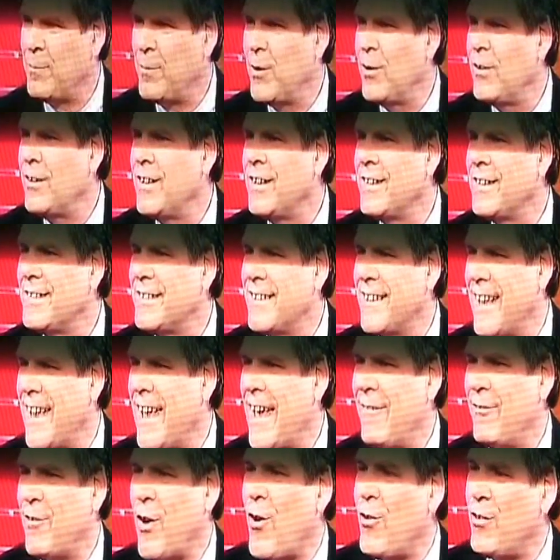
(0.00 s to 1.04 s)
the beauty is they
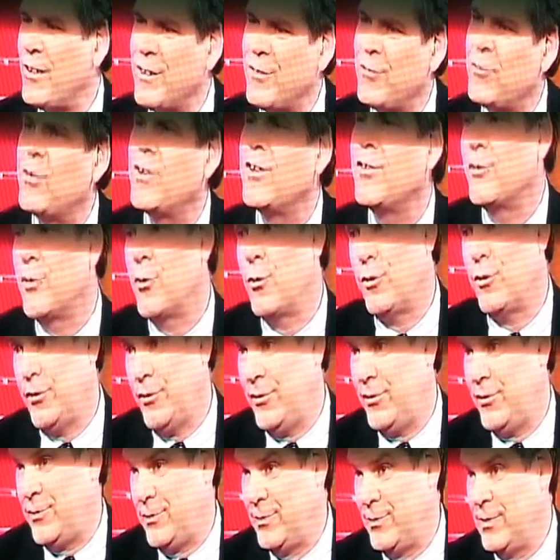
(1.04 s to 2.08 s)
have all these
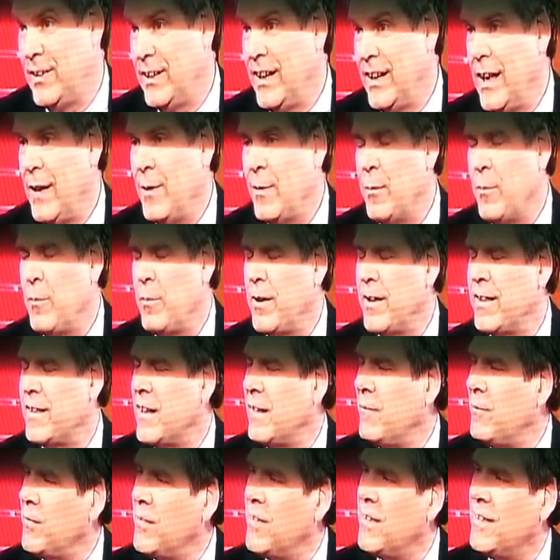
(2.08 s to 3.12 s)
resources, but
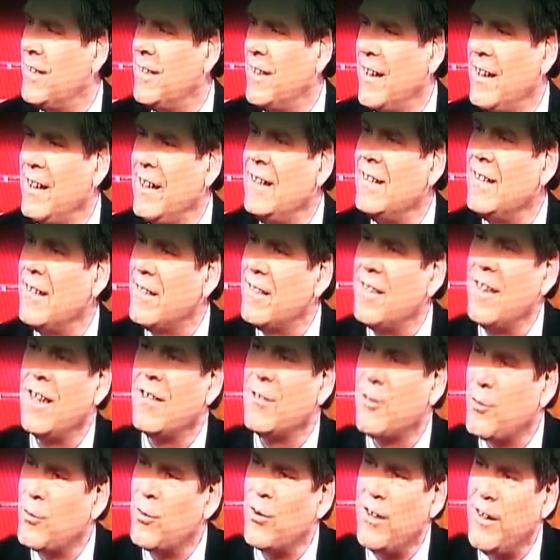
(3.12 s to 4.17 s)
they need to
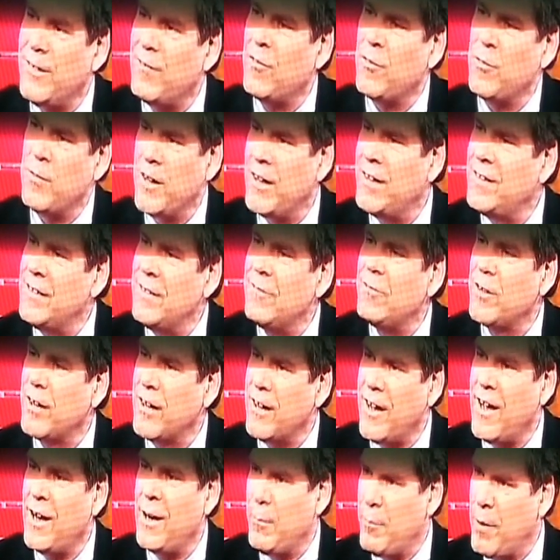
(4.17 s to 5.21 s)
think through a
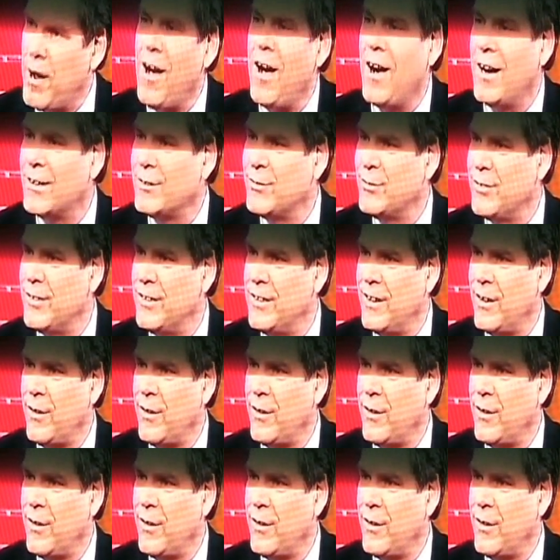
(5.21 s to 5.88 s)
different kind of box.